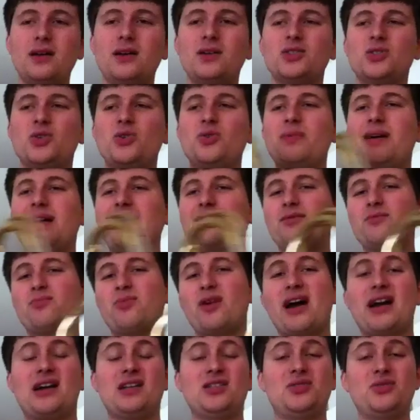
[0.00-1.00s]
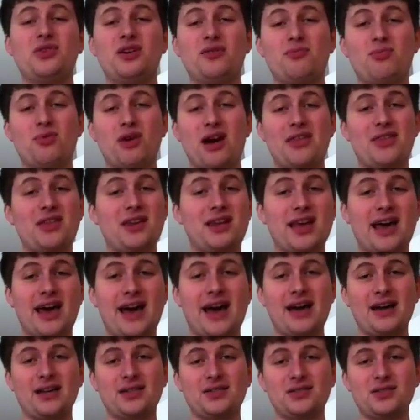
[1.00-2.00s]
So you might even practice doing breath
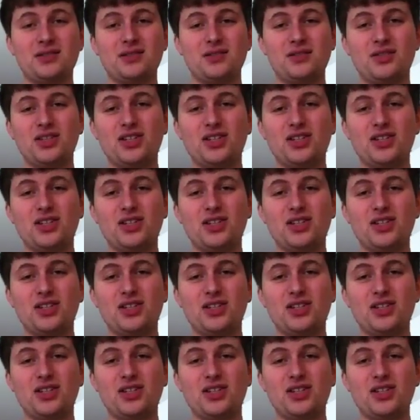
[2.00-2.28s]
attacks,